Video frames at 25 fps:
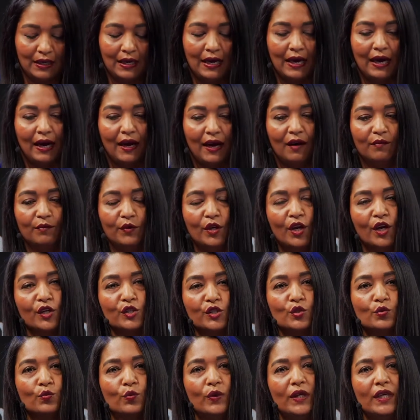
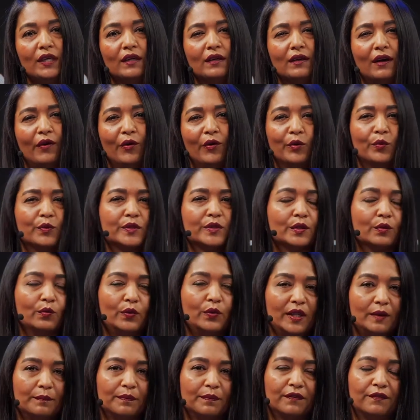Last week, or it was the
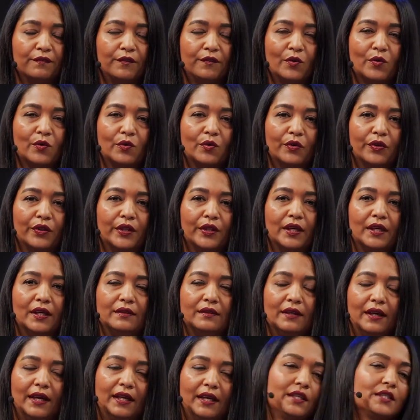week before, the
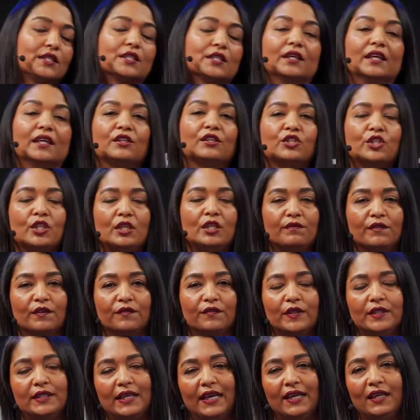editor-in-chief of the
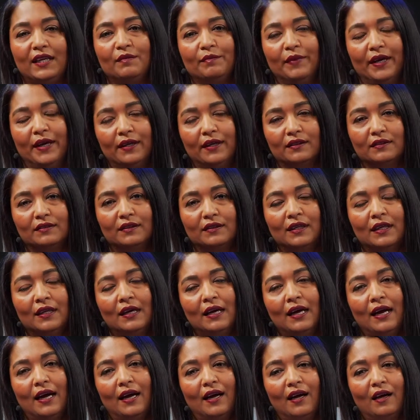Daily Mail
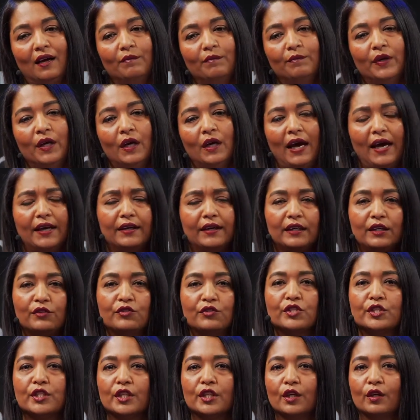had an
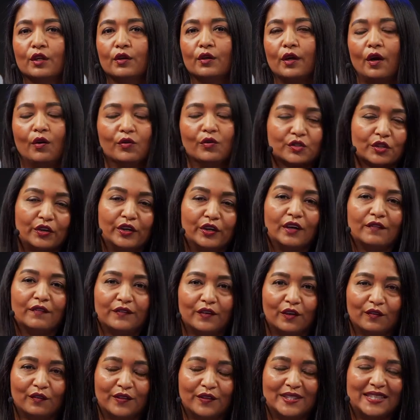interesting, of
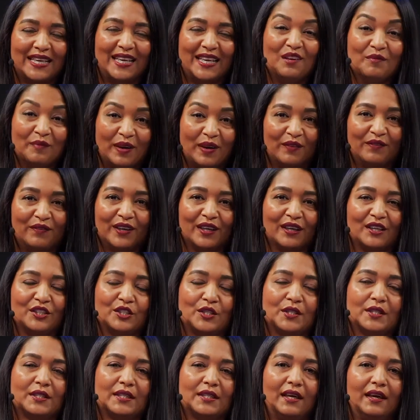the Daily Maverick, I should
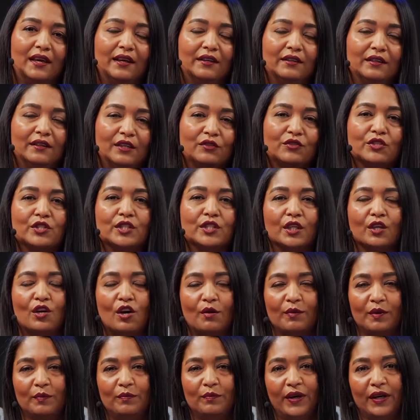say, had an interesting
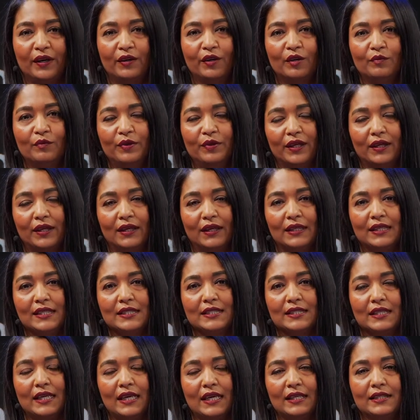comment, Branko Brick, and he
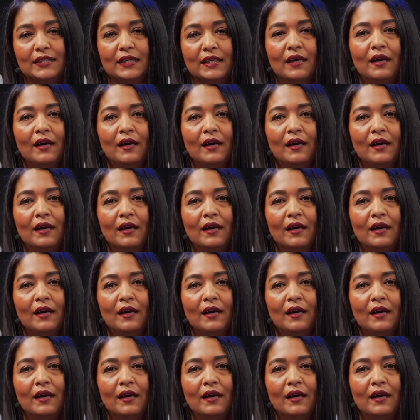said,